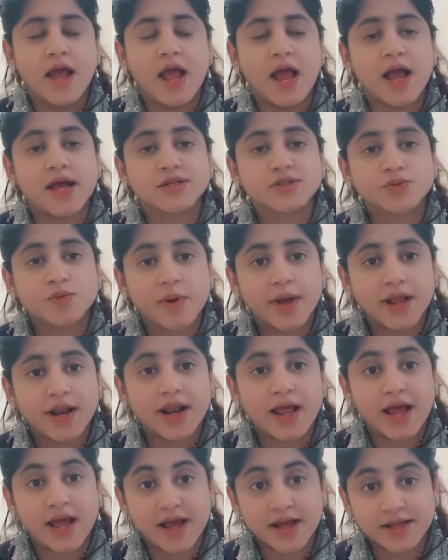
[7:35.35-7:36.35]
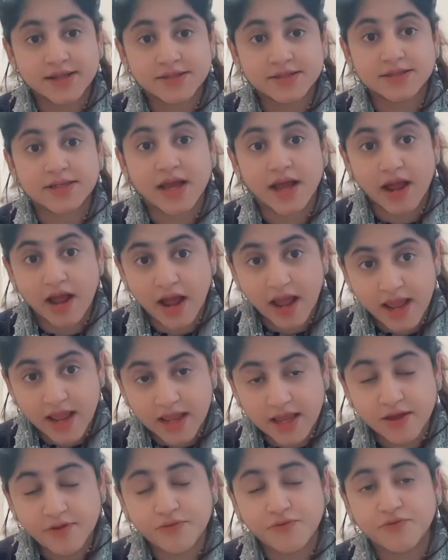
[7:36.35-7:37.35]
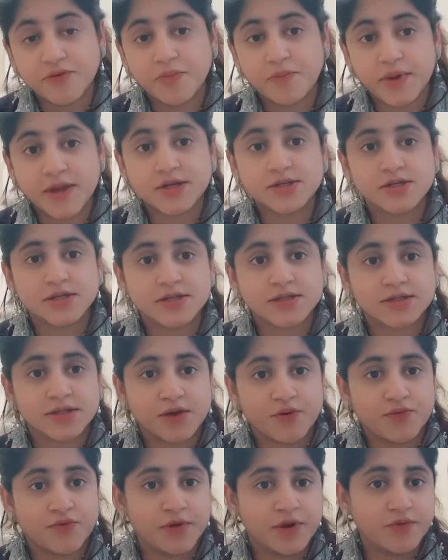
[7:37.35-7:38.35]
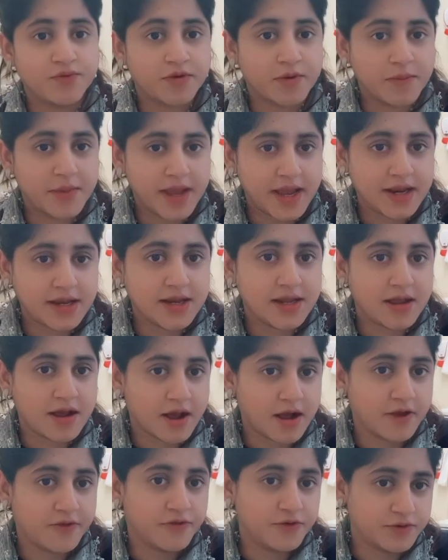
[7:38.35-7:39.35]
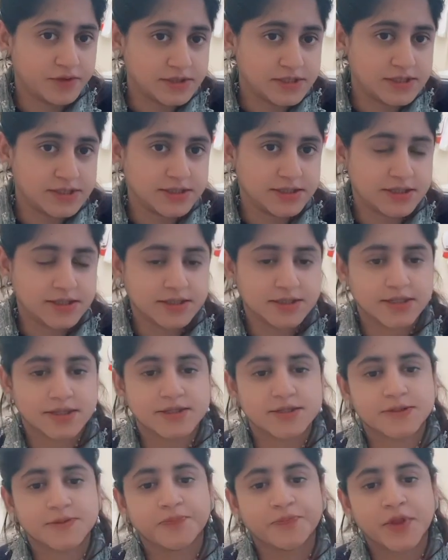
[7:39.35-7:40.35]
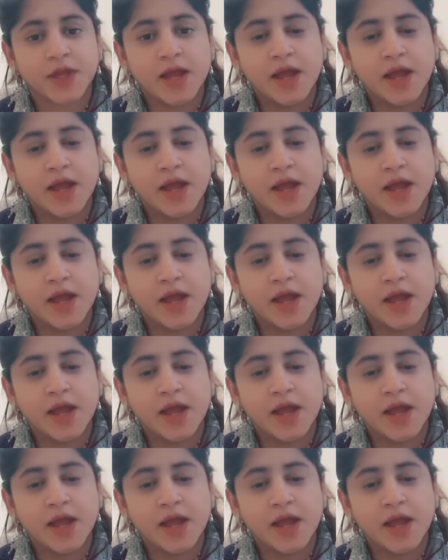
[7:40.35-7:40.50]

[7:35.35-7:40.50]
as well as if the patient is suffering from any other diseases.